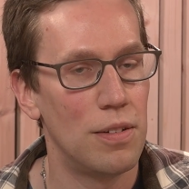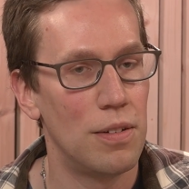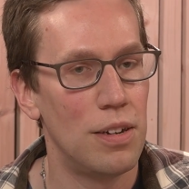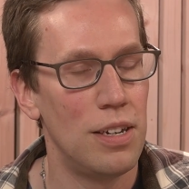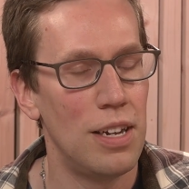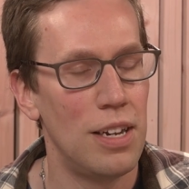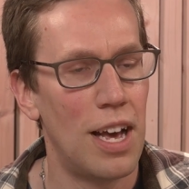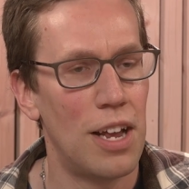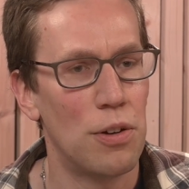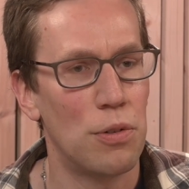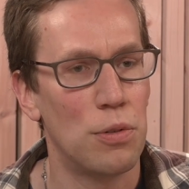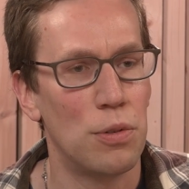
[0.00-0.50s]

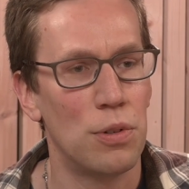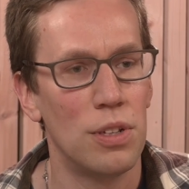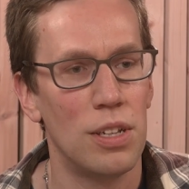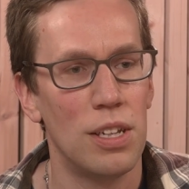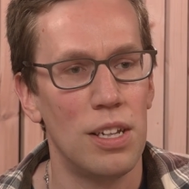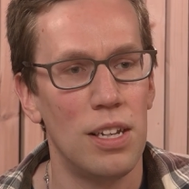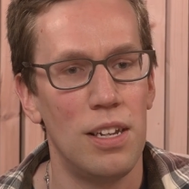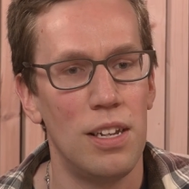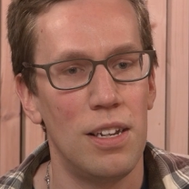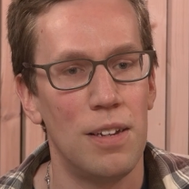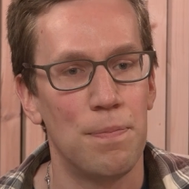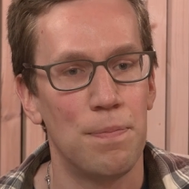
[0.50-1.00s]
not
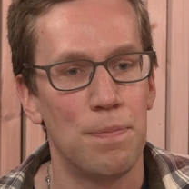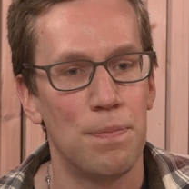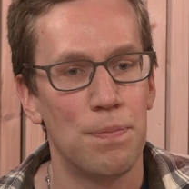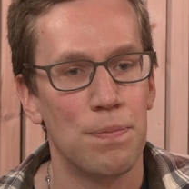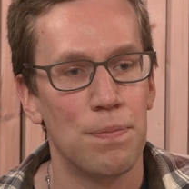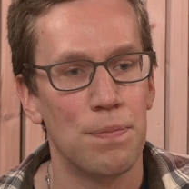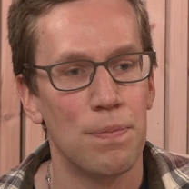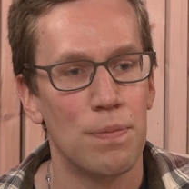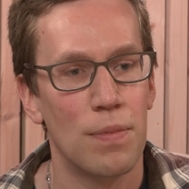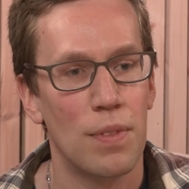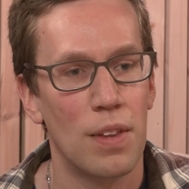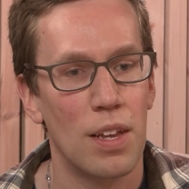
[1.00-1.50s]
only
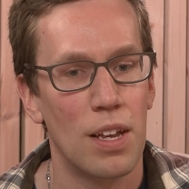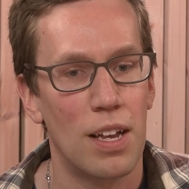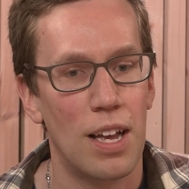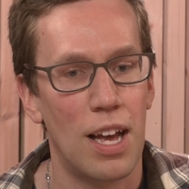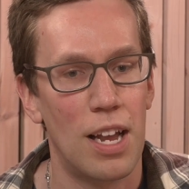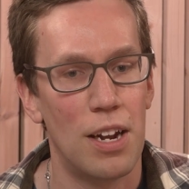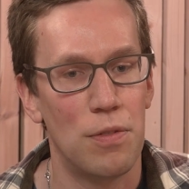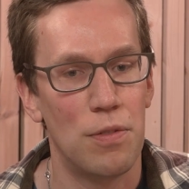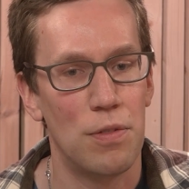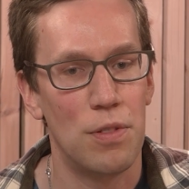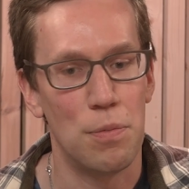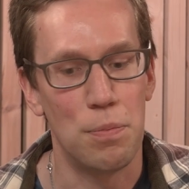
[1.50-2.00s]

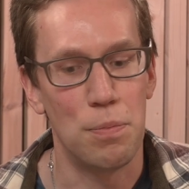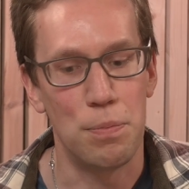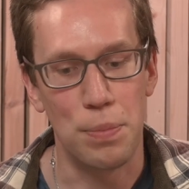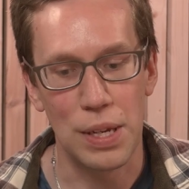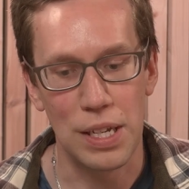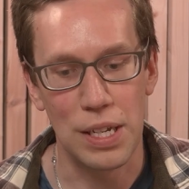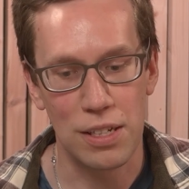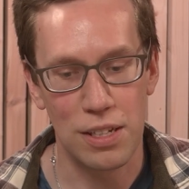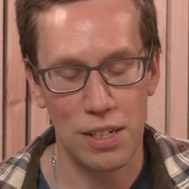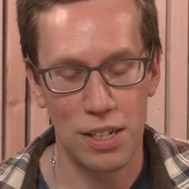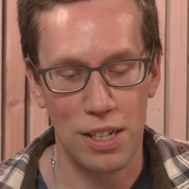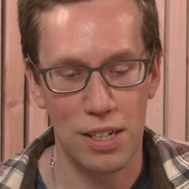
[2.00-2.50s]
kind of the
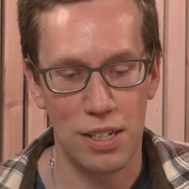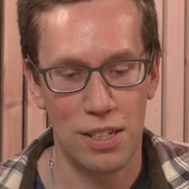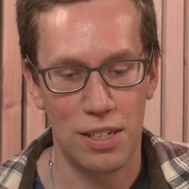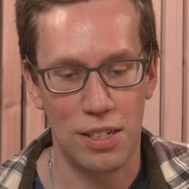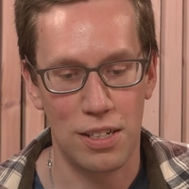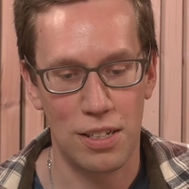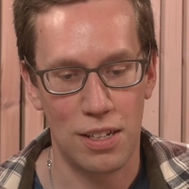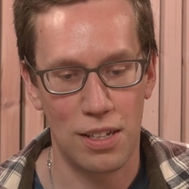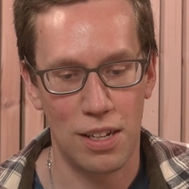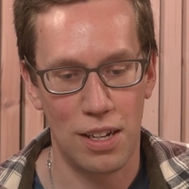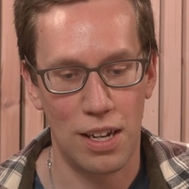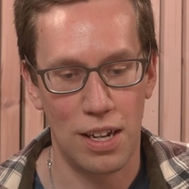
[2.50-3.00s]

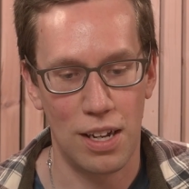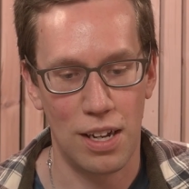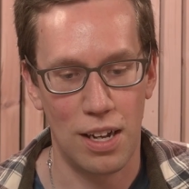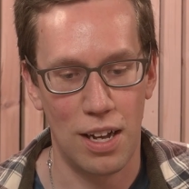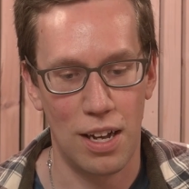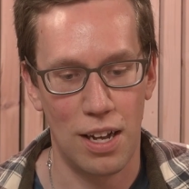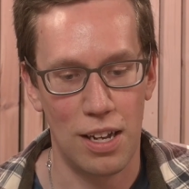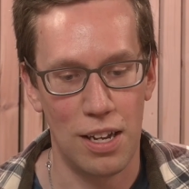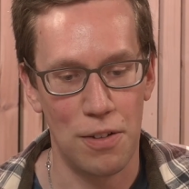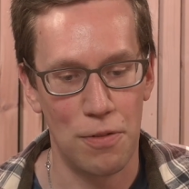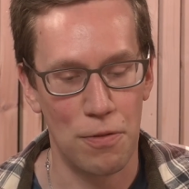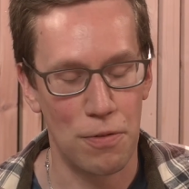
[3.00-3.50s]
business
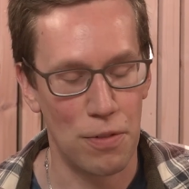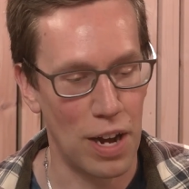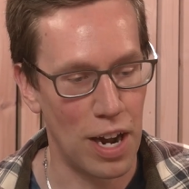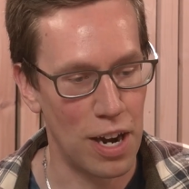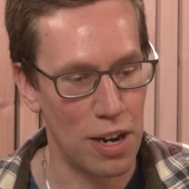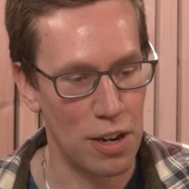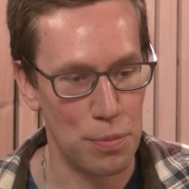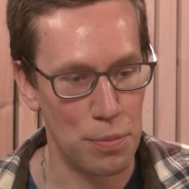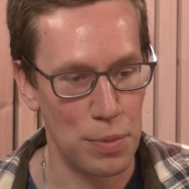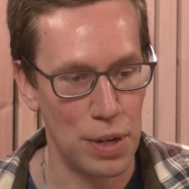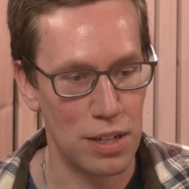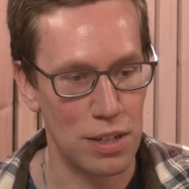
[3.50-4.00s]
uh,
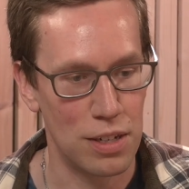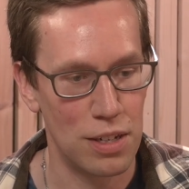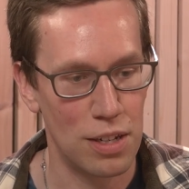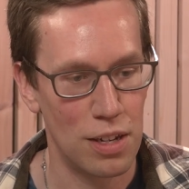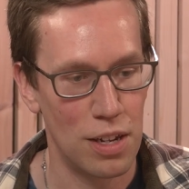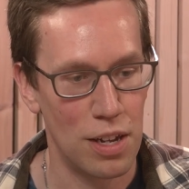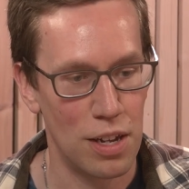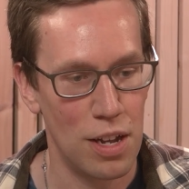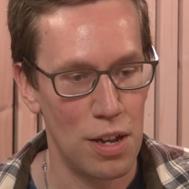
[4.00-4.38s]
environment